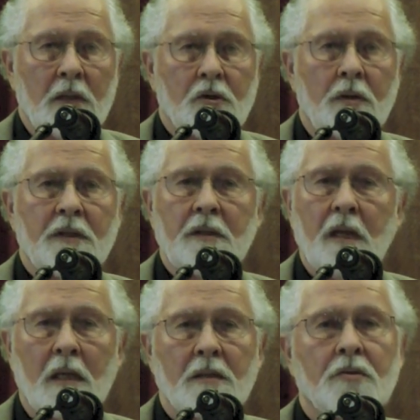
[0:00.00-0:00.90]
so did
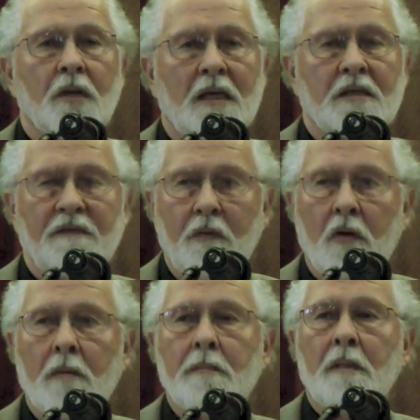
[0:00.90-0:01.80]
not
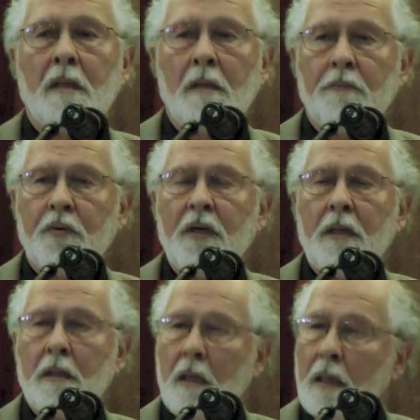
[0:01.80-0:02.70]
transform
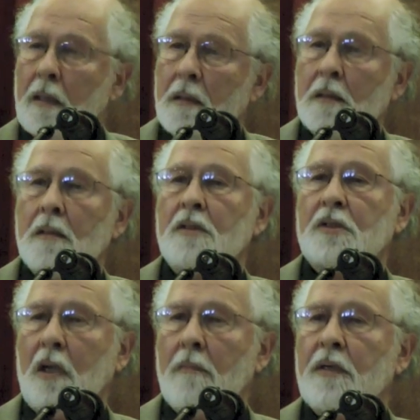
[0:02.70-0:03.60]

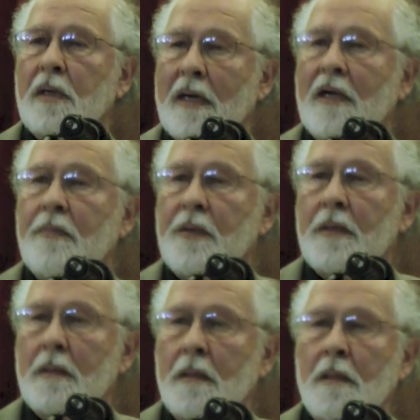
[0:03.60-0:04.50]
pre-Islamic
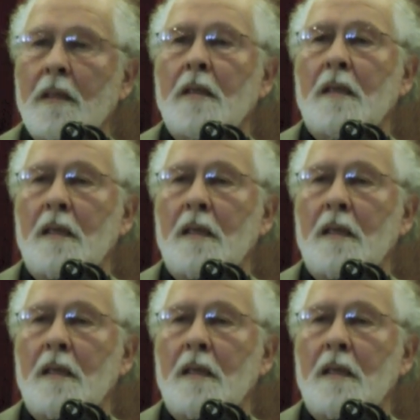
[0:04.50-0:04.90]
Arabian